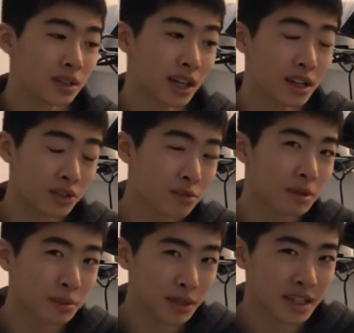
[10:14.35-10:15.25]
Cherry
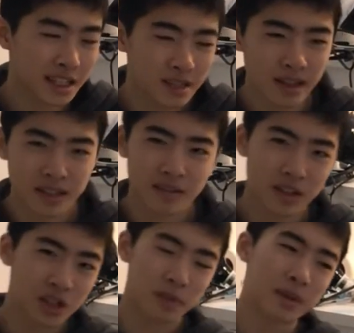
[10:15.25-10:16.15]
shrimp are pretty expensive.
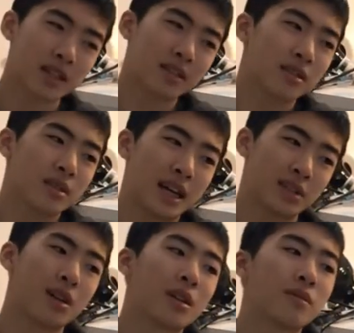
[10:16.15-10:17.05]
The cheapest I
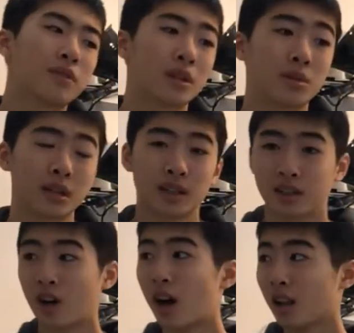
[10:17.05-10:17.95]
saw them for were
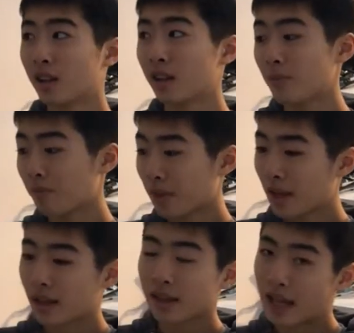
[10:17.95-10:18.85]
$1.
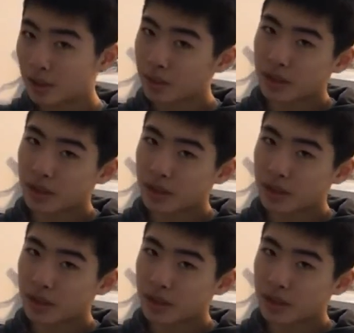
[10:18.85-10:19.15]
That's